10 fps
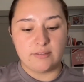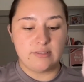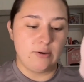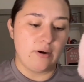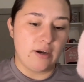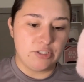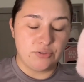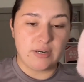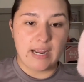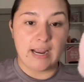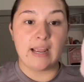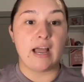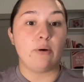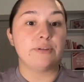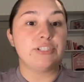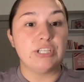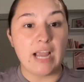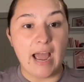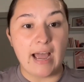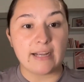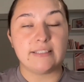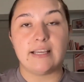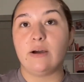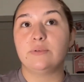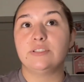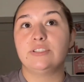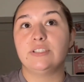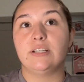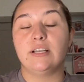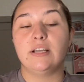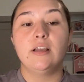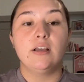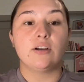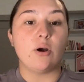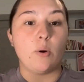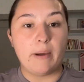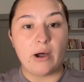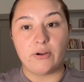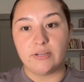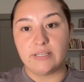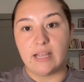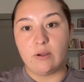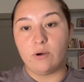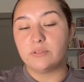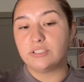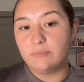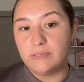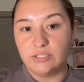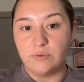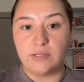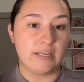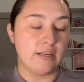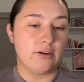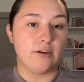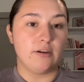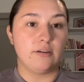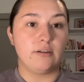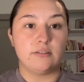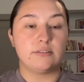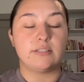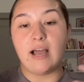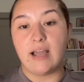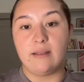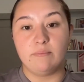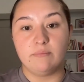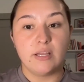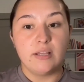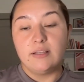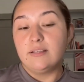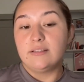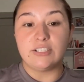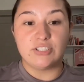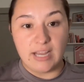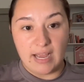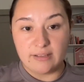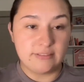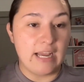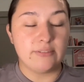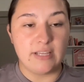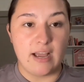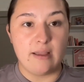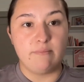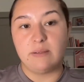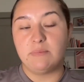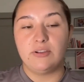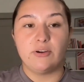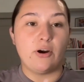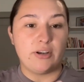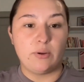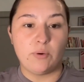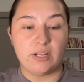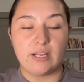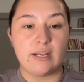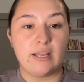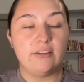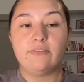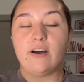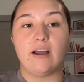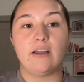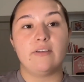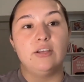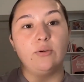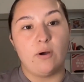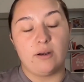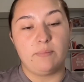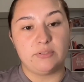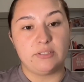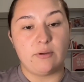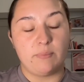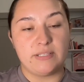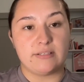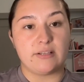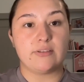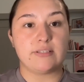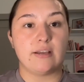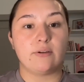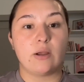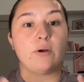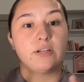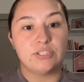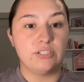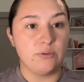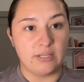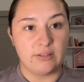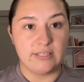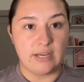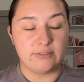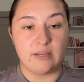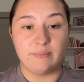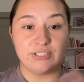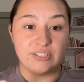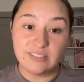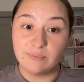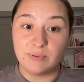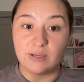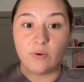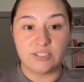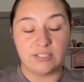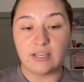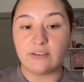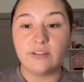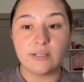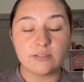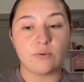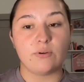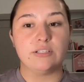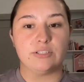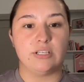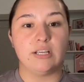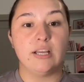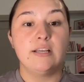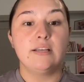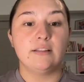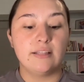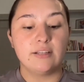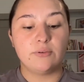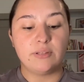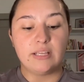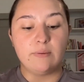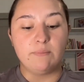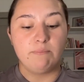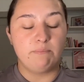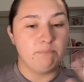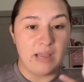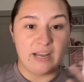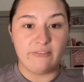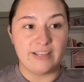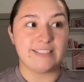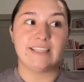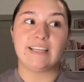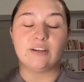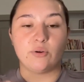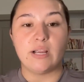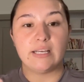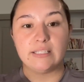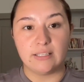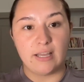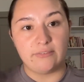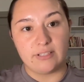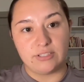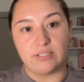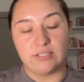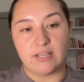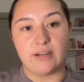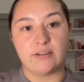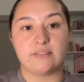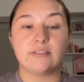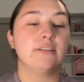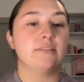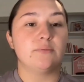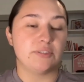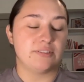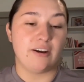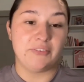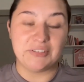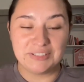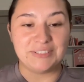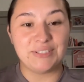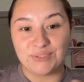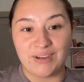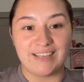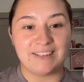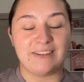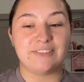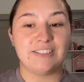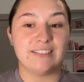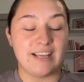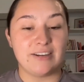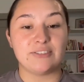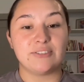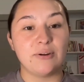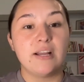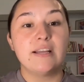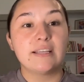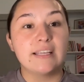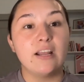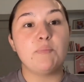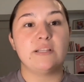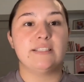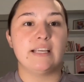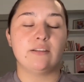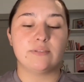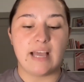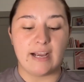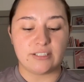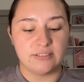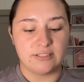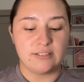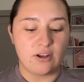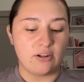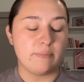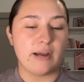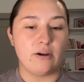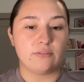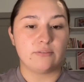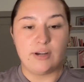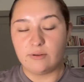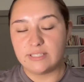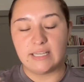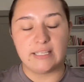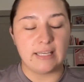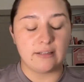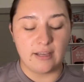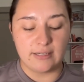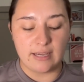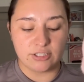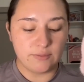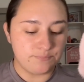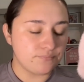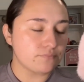So 100K, how would she act? How would she go about her day? What would she be doing in her time that downtime? Maybe you're already working a 9 to 5 and you want to build a business on the side. Okay, what is she doing in the downtime? Is she sleeping and watching Netflix, or is she literally manifesting and creating the life that she desires? Which obviously she's creating the life she desires. So get up and take those actions. It's all about, taking that aligned action.